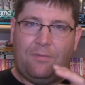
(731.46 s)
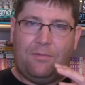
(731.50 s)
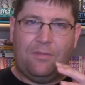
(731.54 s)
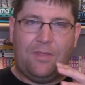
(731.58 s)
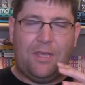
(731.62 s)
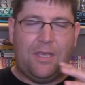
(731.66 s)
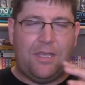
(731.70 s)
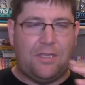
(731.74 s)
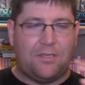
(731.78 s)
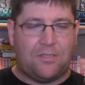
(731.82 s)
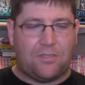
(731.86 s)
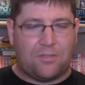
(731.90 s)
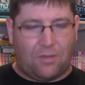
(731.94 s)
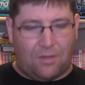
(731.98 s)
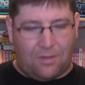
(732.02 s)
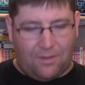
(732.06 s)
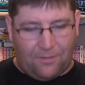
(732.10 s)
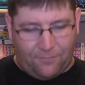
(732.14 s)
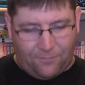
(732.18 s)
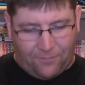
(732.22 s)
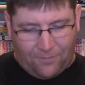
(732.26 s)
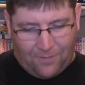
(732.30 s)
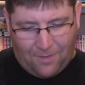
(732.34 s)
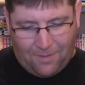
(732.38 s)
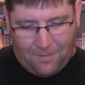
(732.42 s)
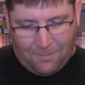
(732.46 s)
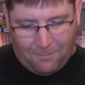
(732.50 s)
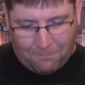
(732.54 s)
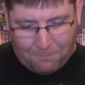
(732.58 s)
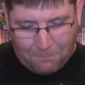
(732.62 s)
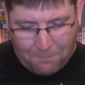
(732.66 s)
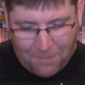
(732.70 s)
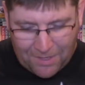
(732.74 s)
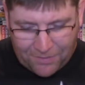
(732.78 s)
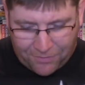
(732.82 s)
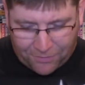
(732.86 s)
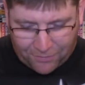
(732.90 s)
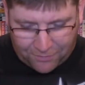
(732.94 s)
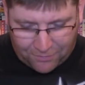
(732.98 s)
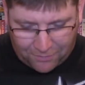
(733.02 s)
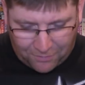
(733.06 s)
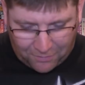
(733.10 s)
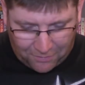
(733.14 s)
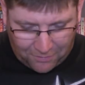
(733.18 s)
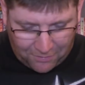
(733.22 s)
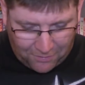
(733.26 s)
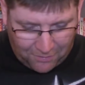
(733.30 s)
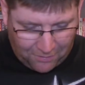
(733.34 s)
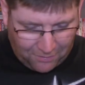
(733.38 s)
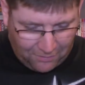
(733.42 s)
The sort of
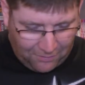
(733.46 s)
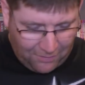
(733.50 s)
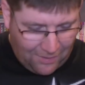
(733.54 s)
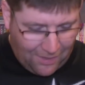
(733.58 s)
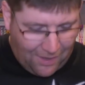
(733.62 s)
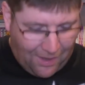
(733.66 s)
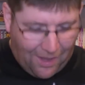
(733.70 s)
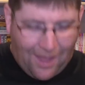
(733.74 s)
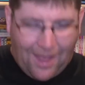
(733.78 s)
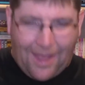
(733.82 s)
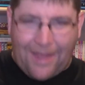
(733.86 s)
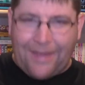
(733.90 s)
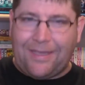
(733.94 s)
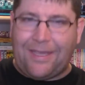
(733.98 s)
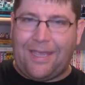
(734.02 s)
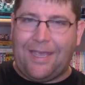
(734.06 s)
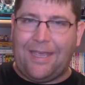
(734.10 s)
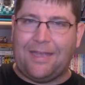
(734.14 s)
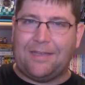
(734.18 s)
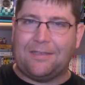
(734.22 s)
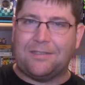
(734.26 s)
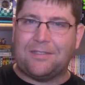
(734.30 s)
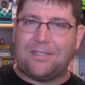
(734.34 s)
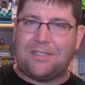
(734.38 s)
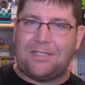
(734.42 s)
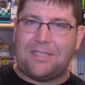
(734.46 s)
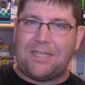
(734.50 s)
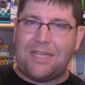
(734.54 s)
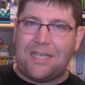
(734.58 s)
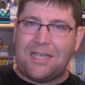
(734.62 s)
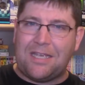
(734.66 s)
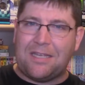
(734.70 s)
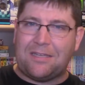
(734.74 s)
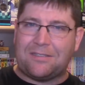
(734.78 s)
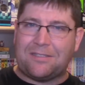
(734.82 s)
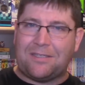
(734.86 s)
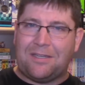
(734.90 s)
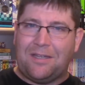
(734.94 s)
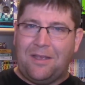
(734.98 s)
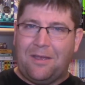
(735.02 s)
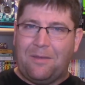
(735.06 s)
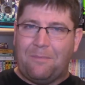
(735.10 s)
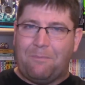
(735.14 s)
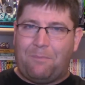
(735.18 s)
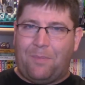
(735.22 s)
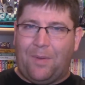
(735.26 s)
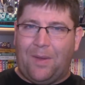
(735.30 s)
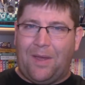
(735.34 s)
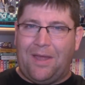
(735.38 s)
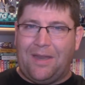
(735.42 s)
mythical, I can't see it,
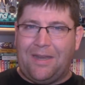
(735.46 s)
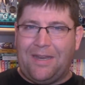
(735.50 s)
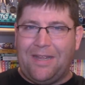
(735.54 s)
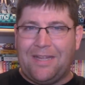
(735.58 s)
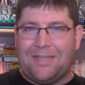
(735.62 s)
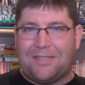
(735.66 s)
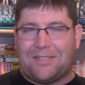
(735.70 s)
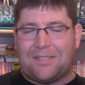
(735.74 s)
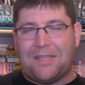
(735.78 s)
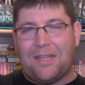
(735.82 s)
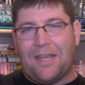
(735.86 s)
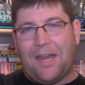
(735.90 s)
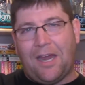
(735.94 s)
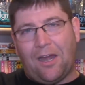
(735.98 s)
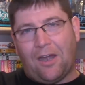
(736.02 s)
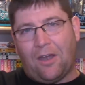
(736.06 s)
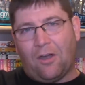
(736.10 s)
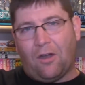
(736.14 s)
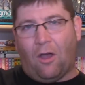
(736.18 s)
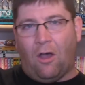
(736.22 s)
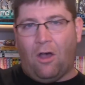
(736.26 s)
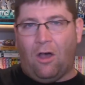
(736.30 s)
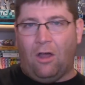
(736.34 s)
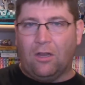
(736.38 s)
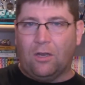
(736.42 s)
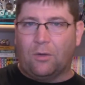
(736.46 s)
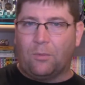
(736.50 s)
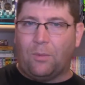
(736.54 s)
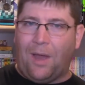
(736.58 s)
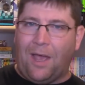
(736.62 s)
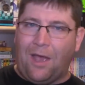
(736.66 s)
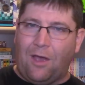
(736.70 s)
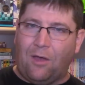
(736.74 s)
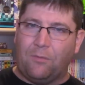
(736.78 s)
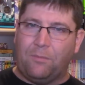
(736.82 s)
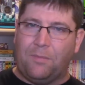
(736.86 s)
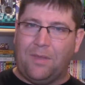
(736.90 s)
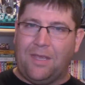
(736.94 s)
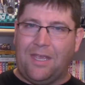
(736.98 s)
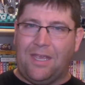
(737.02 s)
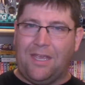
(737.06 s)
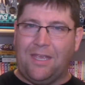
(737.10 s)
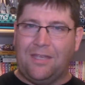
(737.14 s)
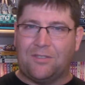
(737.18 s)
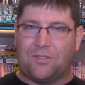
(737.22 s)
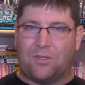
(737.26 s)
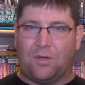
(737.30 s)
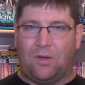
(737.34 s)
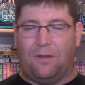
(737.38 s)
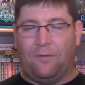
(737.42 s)
but it's there all around
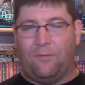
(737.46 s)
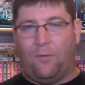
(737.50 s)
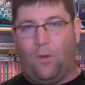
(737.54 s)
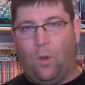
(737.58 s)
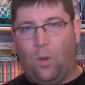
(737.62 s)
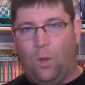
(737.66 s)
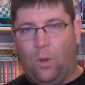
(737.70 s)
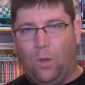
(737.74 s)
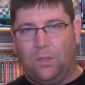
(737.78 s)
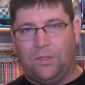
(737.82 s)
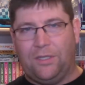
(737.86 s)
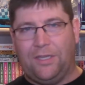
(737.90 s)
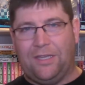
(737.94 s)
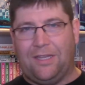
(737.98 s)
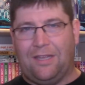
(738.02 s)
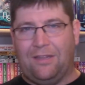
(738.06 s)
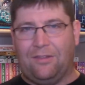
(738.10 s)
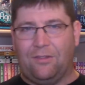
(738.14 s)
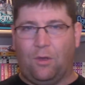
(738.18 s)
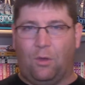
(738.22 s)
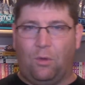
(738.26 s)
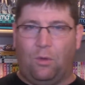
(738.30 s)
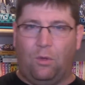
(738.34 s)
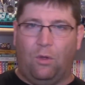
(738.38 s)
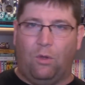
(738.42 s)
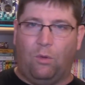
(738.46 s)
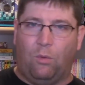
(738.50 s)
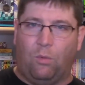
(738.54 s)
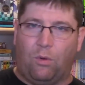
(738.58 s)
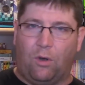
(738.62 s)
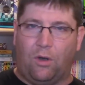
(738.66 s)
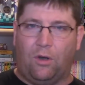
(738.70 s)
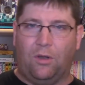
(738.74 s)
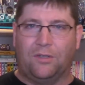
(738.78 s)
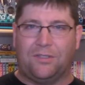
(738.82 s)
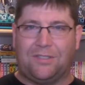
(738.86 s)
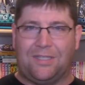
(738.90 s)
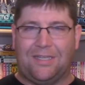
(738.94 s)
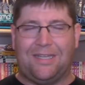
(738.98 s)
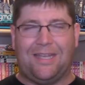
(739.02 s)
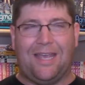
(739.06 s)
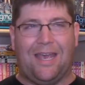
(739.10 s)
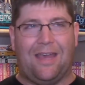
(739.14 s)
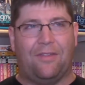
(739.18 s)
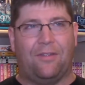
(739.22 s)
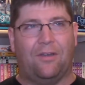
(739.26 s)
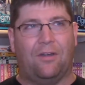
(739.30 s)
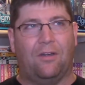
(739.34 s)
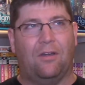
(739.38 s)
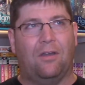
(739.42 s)
me, sort of holding the whole world
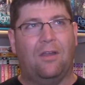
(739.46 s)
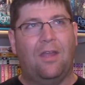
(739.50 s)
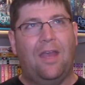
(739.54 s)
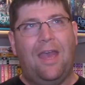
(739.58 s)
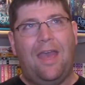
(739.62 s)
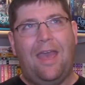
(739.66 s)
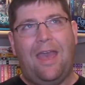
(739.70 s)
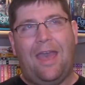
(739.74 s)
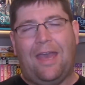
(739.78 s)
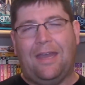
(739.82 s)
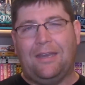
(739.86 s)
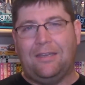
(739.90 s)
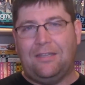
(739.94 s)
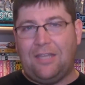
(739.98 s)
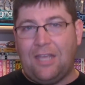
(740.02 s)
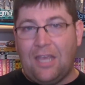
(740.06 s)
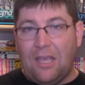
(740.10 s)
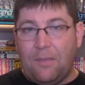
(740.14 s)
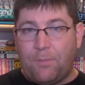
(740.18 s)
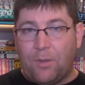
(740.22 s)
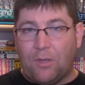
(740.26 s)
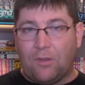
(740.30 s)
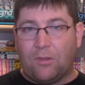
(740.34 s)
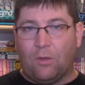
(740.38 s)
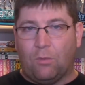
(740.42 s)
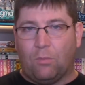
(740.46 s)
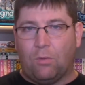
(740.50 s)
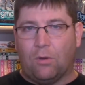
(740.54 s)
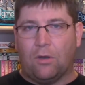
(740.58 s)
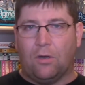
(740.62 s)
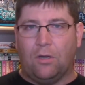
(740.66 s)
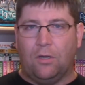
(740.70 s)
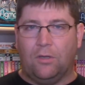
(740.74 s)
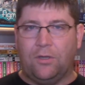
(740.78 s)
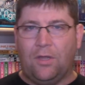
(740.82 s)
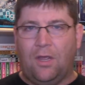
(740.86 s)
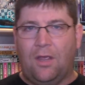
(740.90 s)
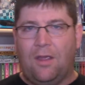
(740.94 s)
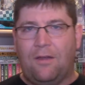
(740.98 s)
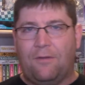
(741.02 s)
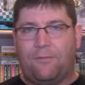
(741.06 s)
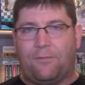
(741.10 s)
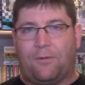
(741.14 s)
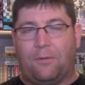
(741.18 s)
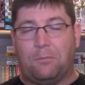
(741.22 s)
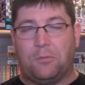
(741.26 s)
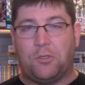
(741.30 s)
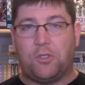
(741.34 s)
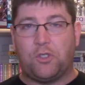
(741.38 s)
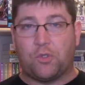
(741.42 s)
together and keeping the world
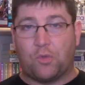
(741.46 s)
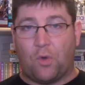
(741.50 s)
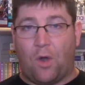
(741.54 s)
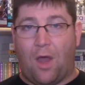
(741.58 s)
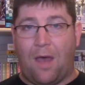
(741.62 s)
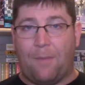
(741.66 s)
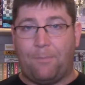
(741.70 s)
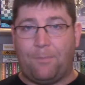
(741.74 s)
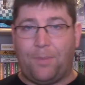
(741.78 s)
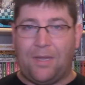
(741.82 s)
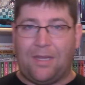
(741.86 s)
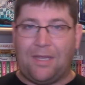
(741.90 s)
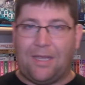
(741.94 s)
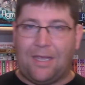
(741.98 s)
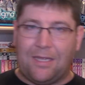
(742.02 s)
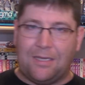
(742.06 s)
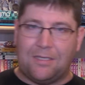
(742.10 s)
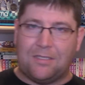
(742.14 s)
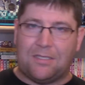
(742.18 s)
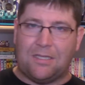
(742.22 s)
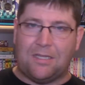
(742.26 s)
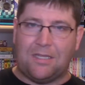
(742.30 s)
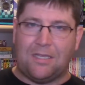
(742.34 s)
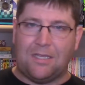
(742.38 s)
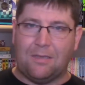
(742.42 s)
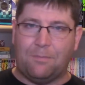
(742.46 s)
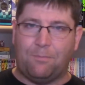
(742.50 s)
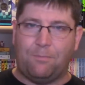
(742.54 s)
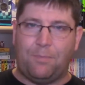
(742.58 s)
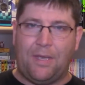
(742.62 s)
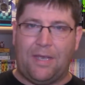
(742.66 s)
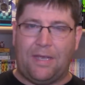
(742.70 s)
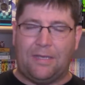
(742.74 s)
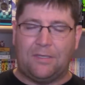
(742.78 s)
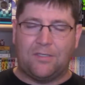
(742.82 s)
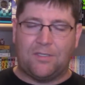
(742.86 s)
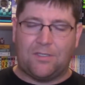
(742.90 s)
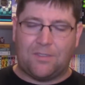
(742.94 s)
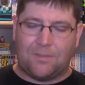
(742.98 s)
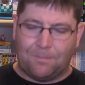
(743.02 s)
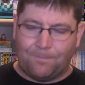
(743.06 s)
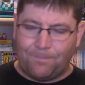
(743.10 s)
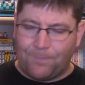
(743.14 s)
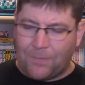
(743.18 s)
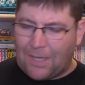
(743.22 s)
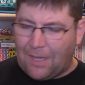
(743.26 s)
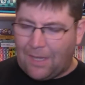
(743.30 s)
from dropping into the abyss.